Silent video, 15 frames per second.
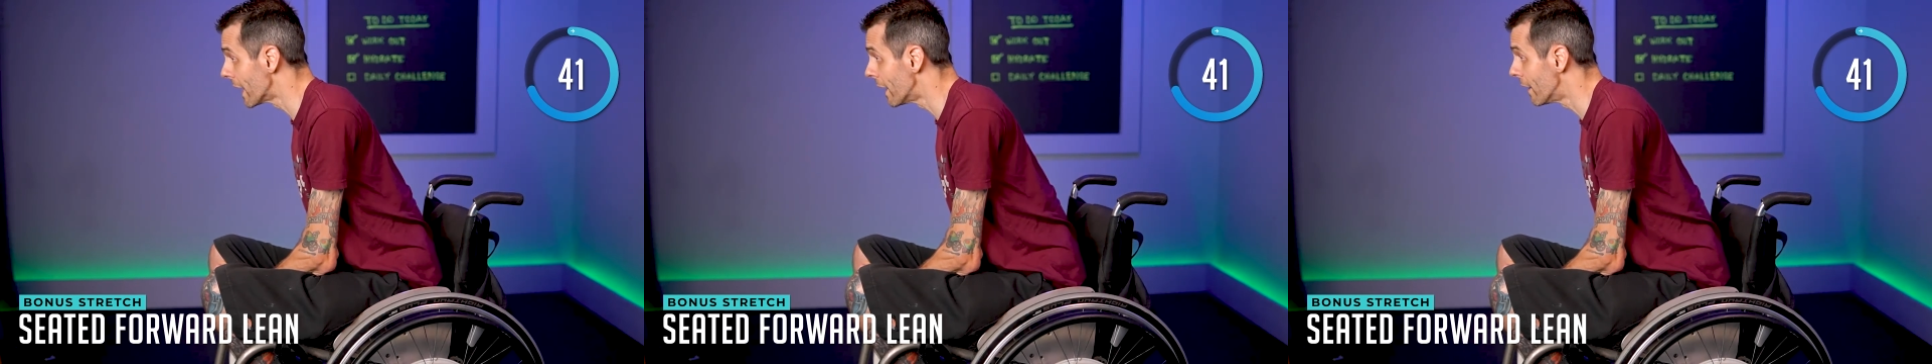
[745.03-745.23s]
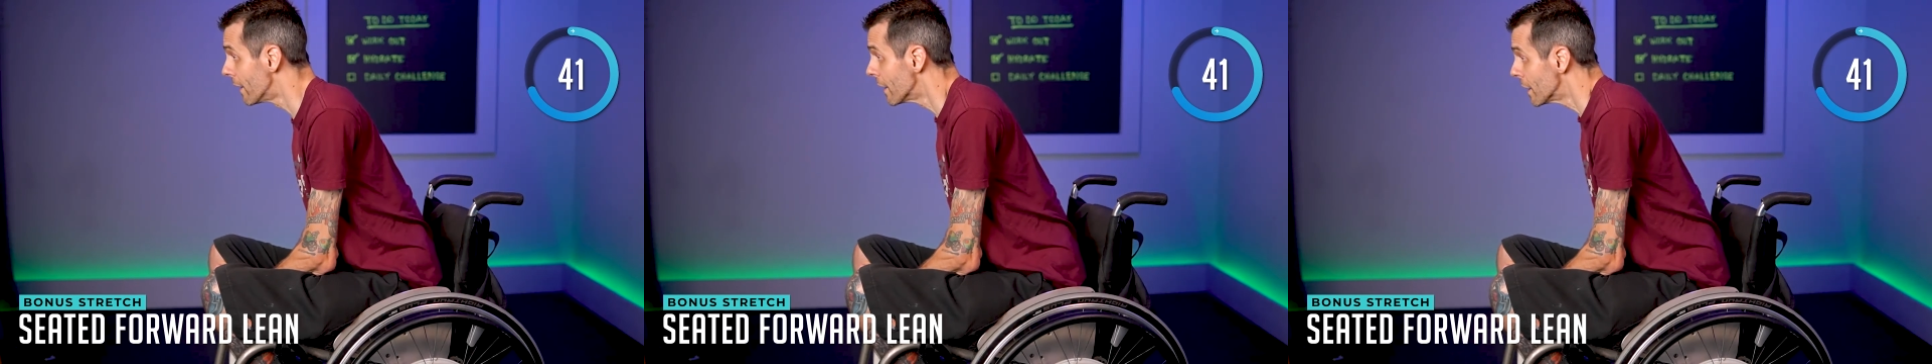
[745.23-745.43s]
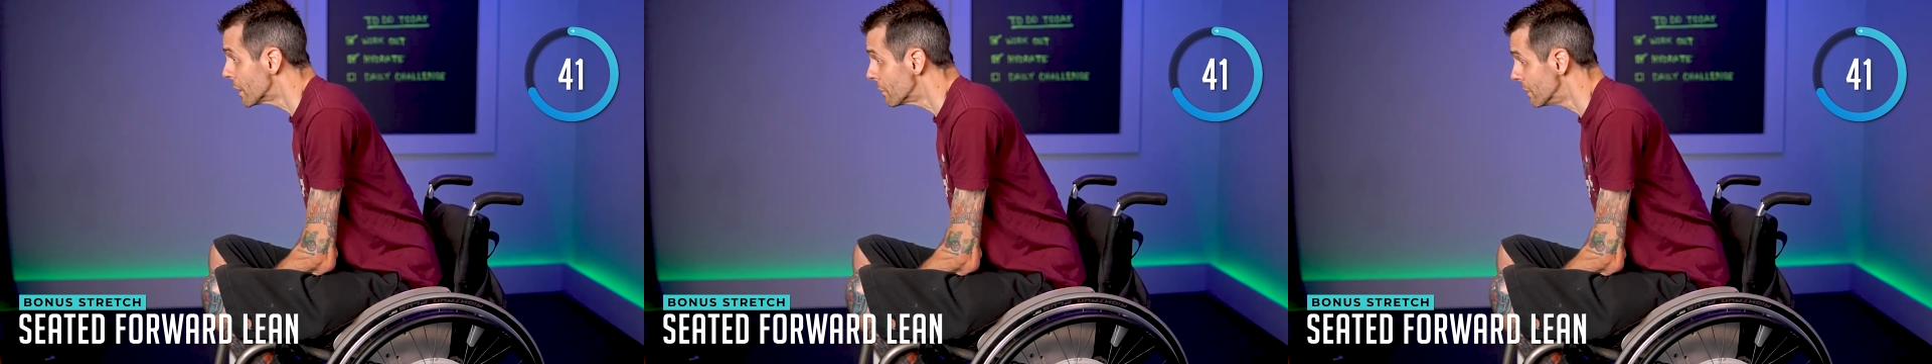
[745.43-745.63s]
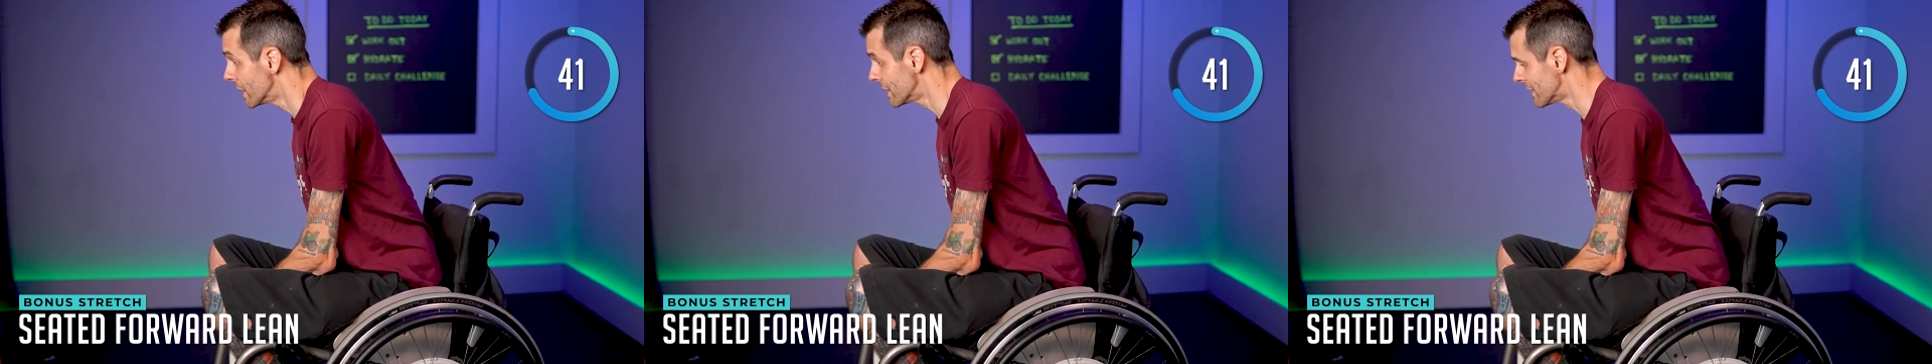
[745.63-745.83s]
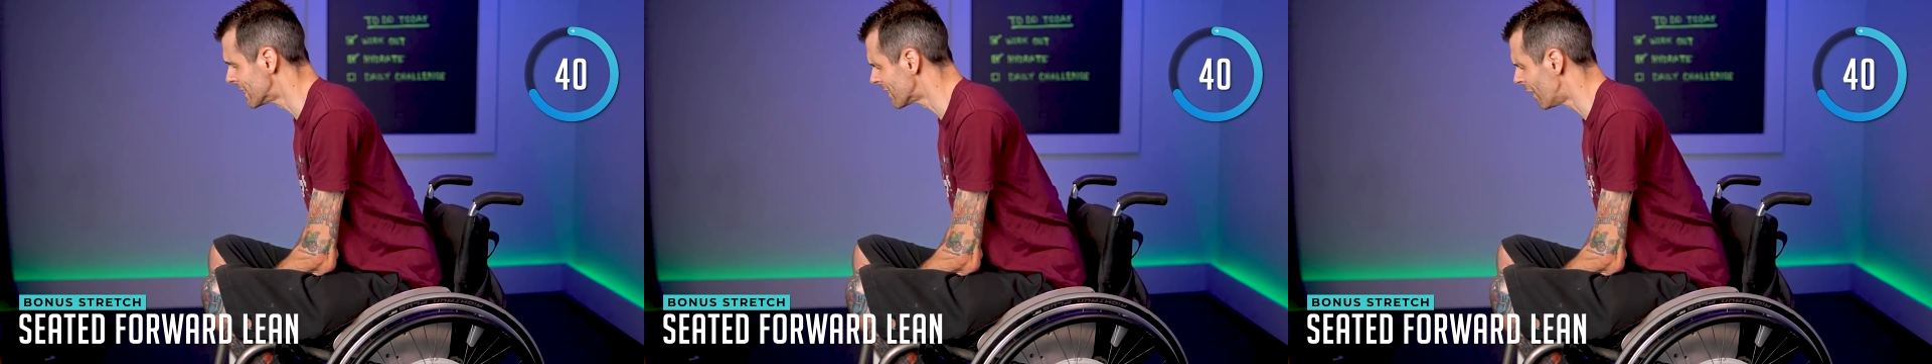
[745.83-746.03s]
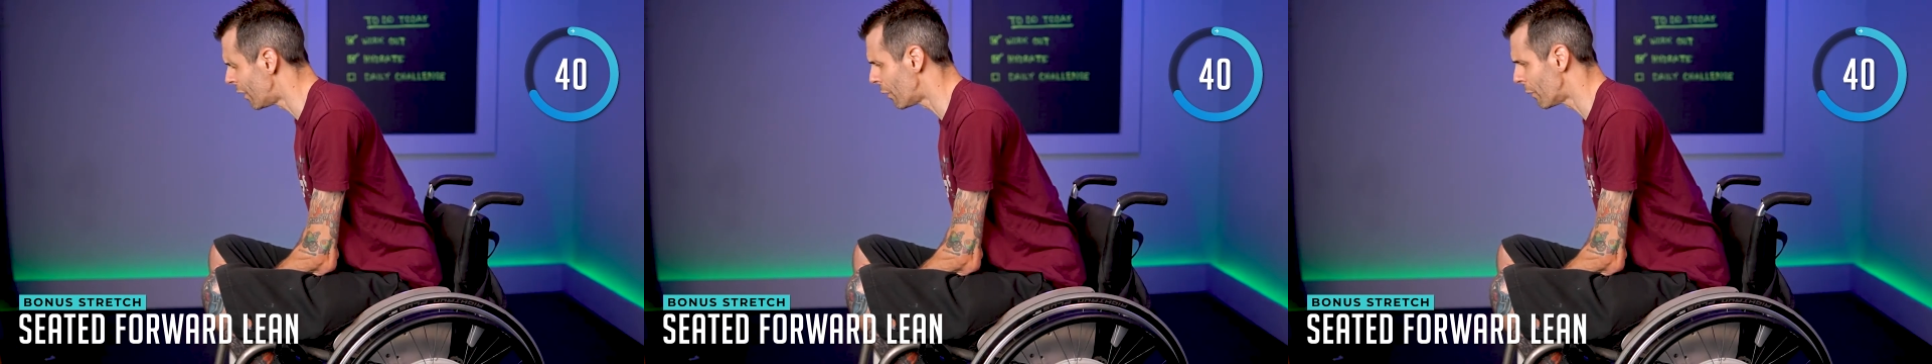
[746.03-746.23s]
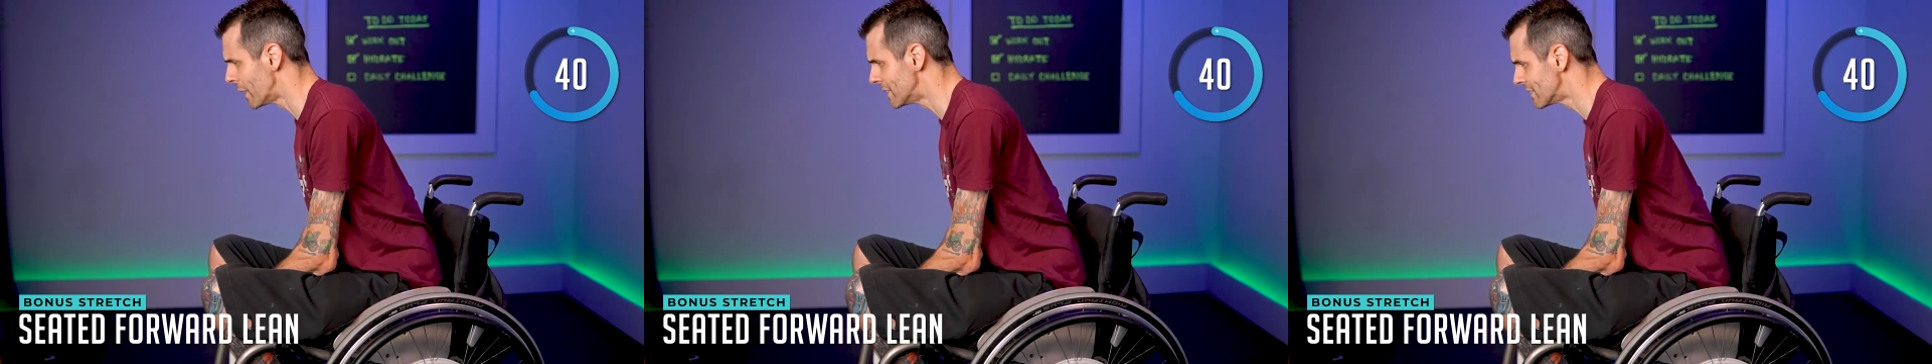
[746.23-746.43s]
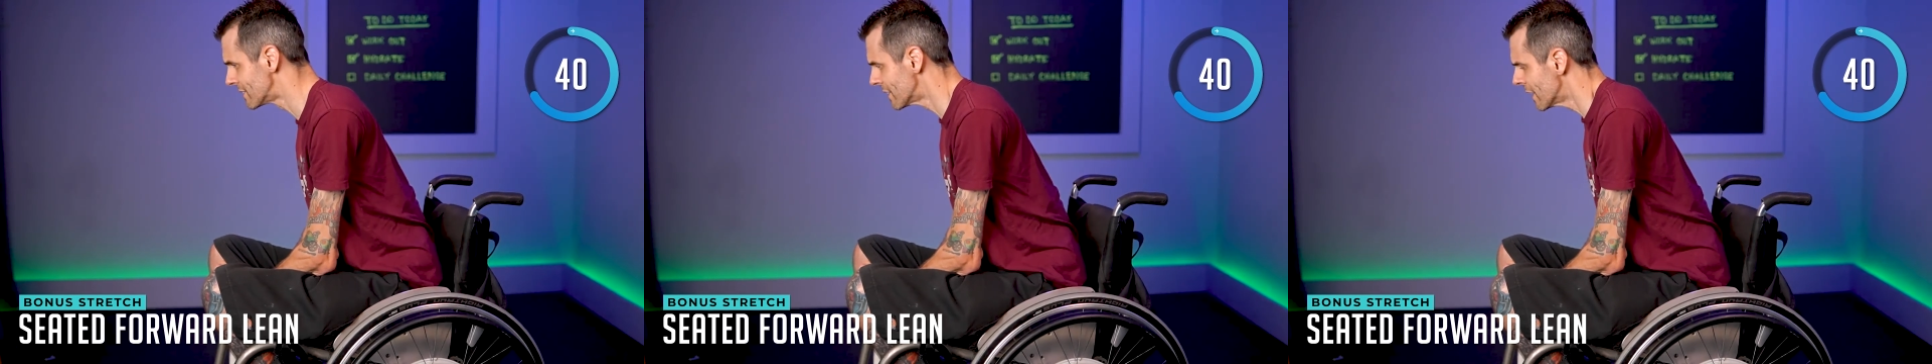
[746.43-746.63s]
out, because that's
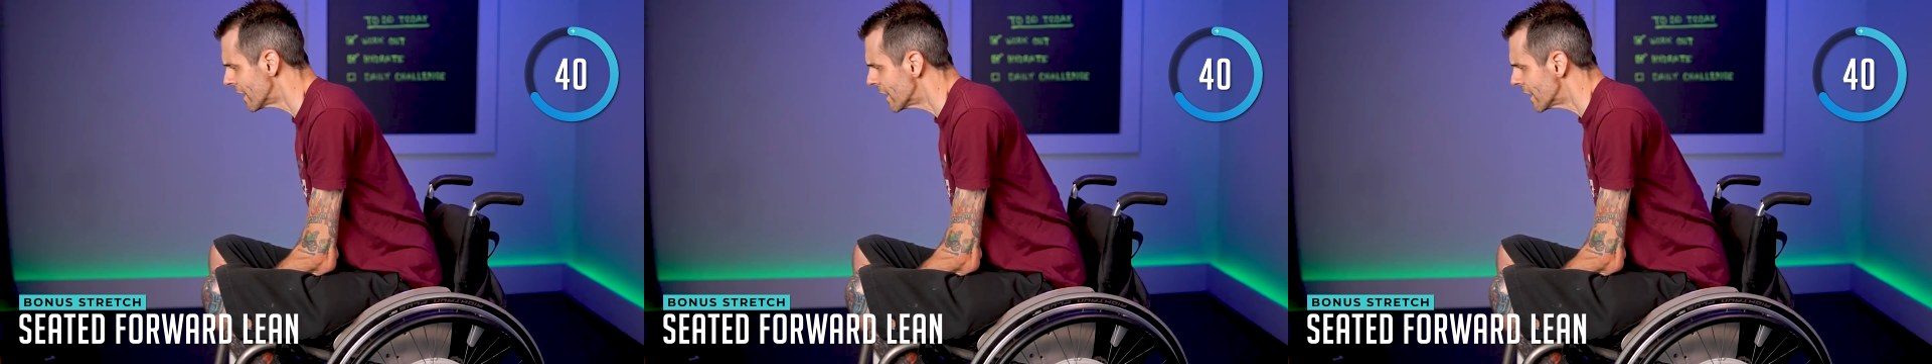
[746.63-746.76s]
always